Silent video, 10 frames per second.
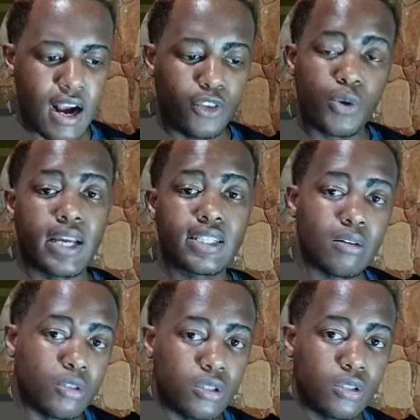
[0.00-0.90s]
you get
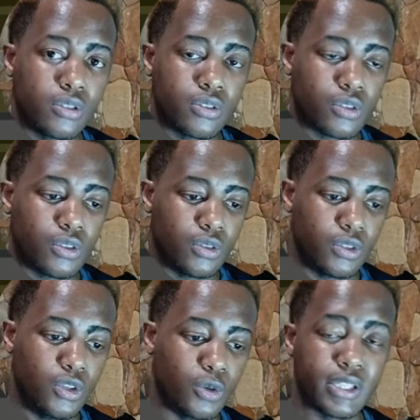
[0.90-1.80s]
double
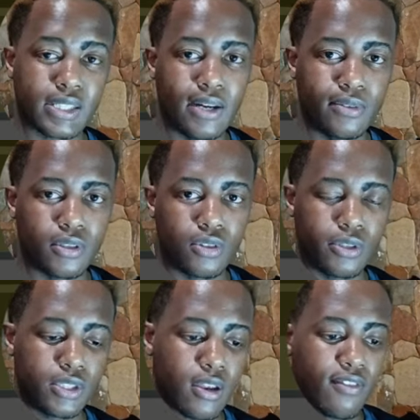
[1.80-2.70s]
your discount. So
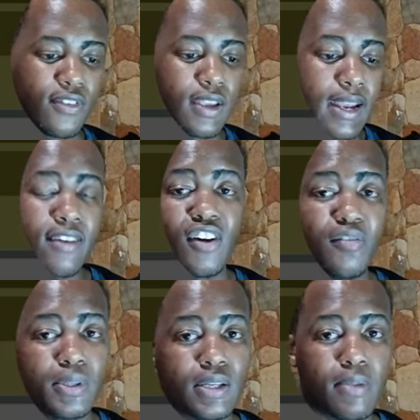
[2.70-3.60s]
instead of getting
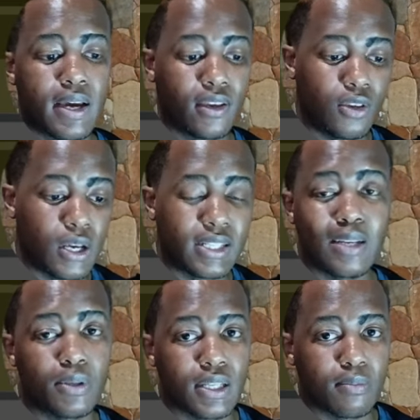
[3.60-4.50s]
5% back, you get
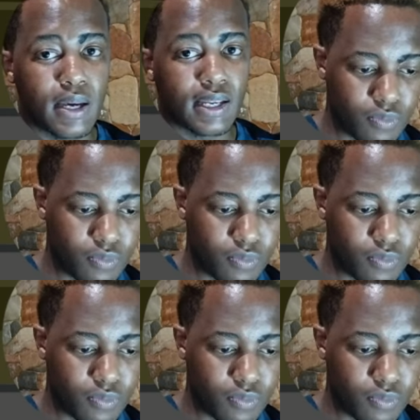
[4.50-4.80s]
10% back.